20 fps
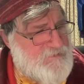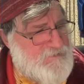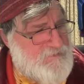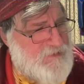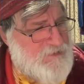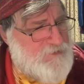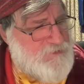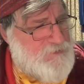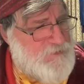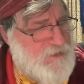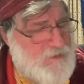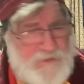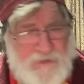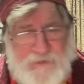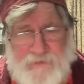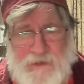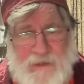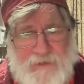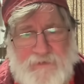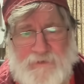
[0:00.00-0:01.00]
session? I
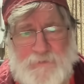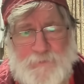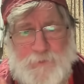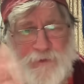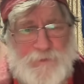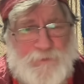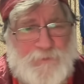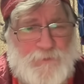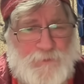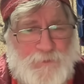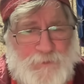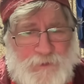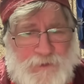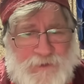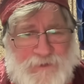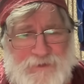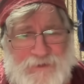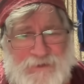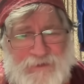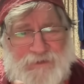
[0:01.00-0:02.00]
can't what you call
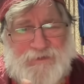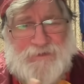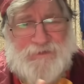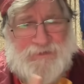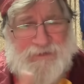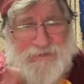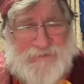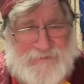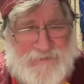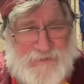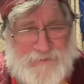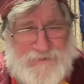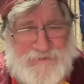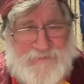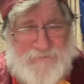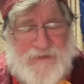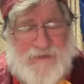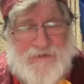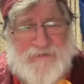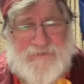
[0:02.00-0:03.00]
a series
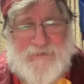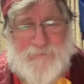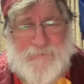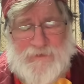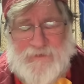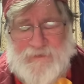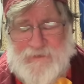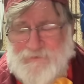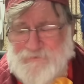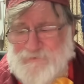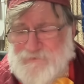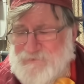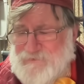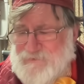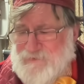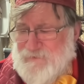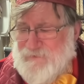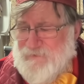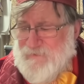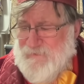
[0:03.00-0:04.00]
of academic lectures.
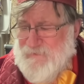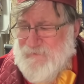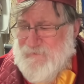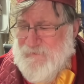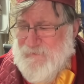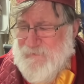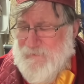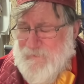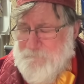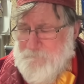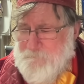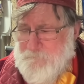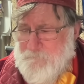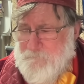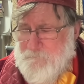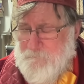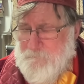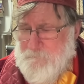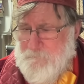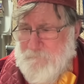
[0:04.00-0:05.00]

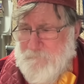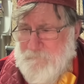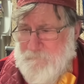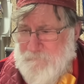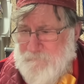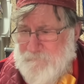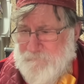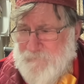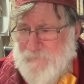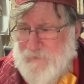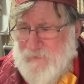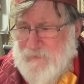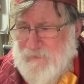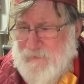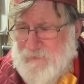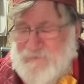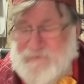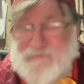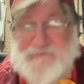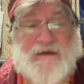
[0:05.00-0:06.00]
An
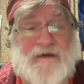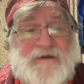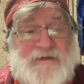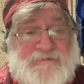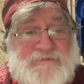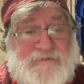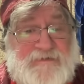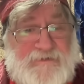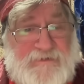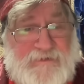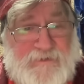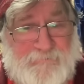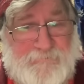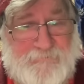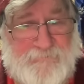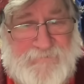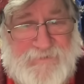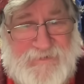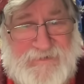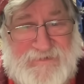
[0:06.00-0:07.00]
entire
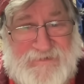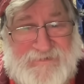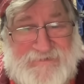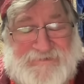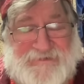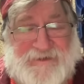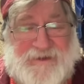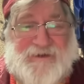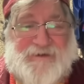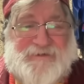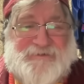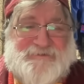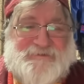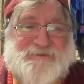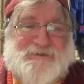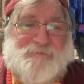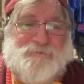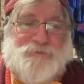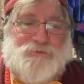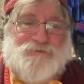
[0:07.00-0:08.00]
term
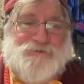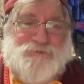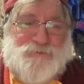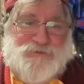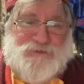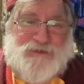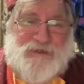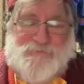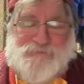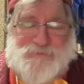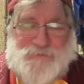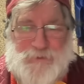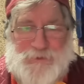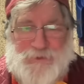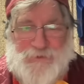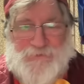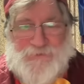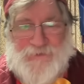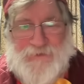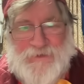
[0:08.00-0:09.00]
or two terms
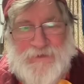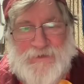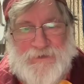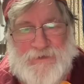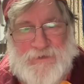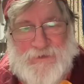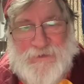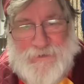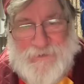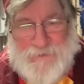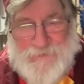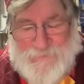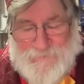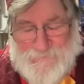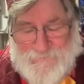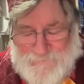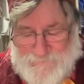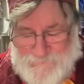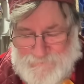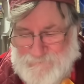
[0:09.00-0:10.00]
worth
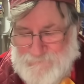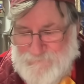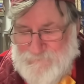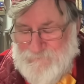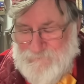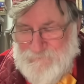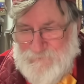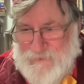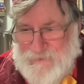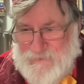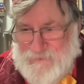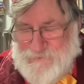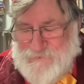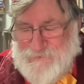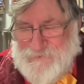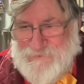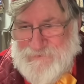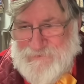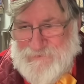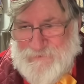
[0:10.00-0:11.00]
of
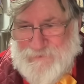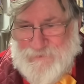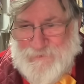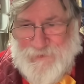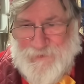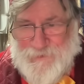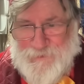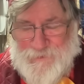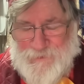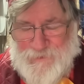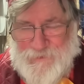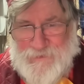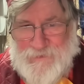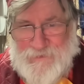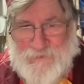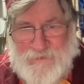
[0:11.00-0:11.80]
lectures on